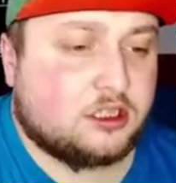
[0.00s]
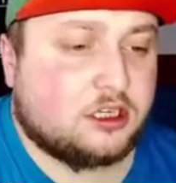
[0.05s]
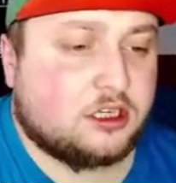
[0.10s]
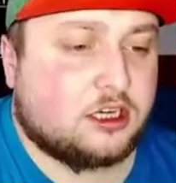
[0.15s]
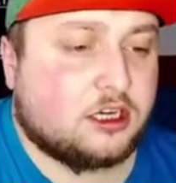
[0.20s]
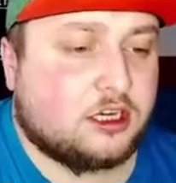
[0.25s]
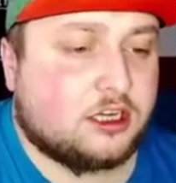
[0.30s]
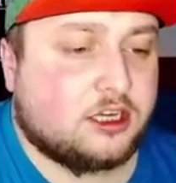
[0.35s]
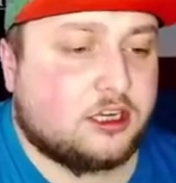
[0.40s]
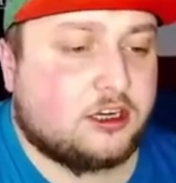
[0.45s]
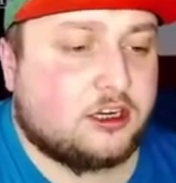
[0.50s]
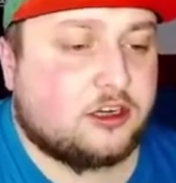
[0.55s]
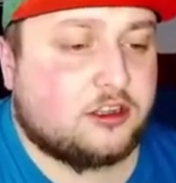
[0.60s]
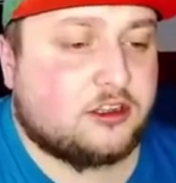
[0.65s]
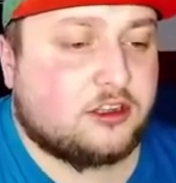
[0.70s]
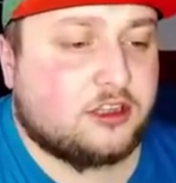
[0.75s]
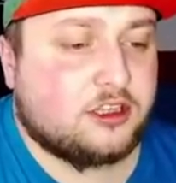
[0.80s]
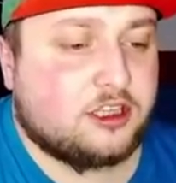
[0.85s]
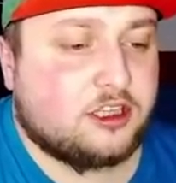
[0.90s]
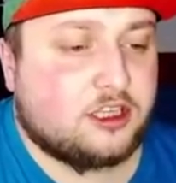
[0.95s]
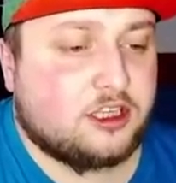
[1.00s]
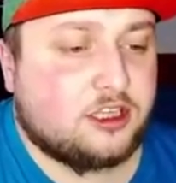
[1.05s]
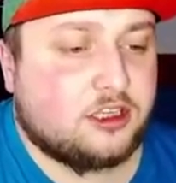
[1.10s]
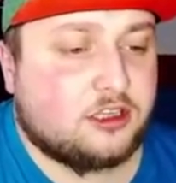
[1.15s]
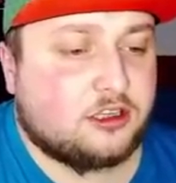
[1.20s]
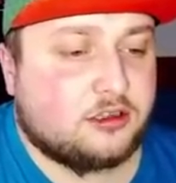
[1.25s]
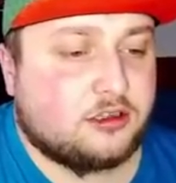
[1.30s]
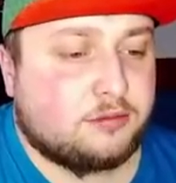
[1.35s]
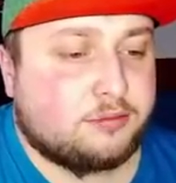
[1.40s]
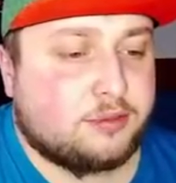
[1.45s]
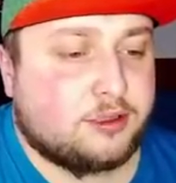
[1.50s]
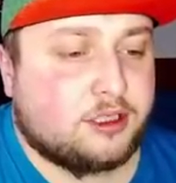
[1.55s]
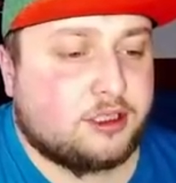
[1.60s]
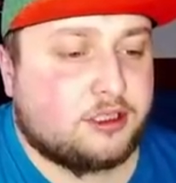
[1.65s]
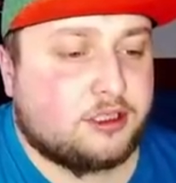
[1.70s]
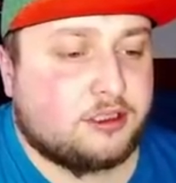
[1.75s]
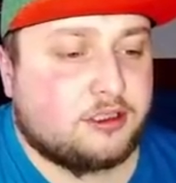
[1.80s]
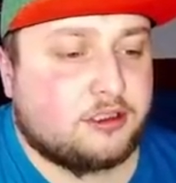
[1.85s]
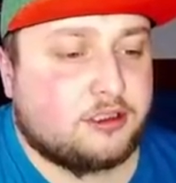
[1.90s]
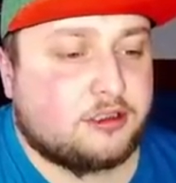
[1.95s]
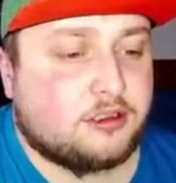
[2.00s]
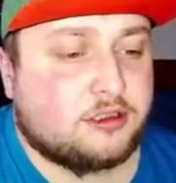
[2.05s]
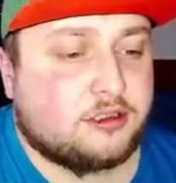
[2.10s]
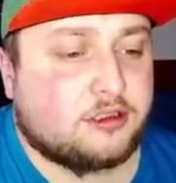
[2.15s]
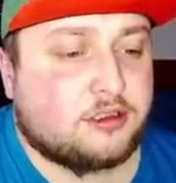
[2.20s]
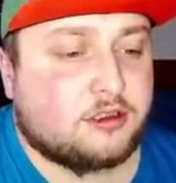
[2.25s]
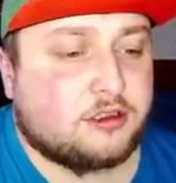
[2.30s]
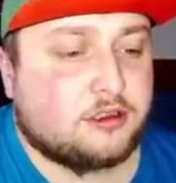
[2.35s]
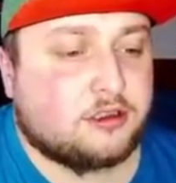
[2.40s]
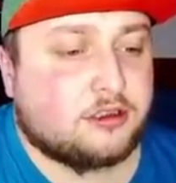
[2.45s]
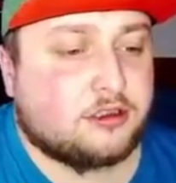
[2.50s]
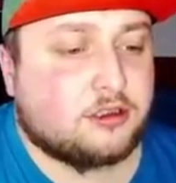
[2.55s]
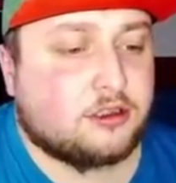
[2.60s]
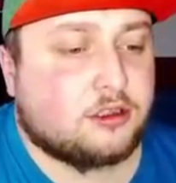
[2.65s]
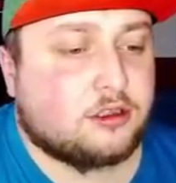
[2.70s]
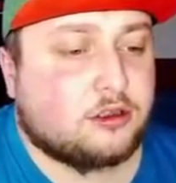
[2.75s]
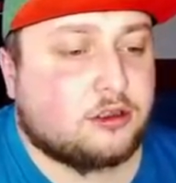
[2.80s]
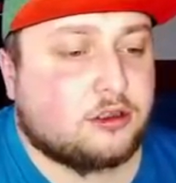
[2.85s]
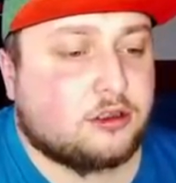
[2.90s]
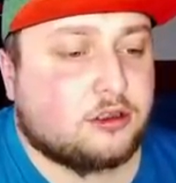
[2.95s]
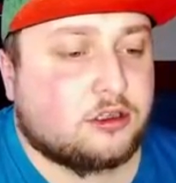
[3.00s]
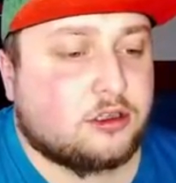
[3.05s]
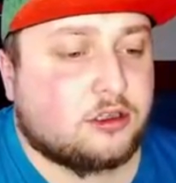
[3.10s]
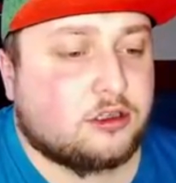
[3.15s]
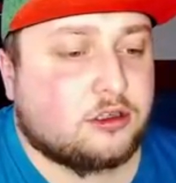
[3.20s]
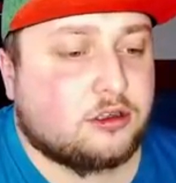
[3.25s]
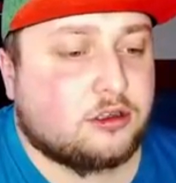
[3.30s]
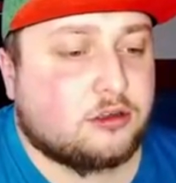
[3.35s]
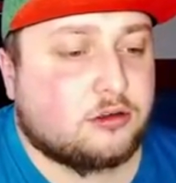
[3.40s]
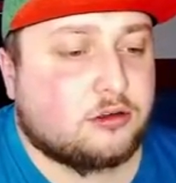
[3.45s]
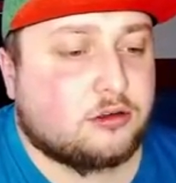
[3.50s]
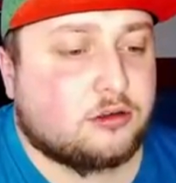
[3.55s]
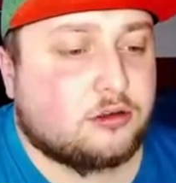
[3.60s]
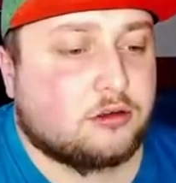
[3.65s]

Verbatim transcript: Uh, here's the pin. Uh, there you go.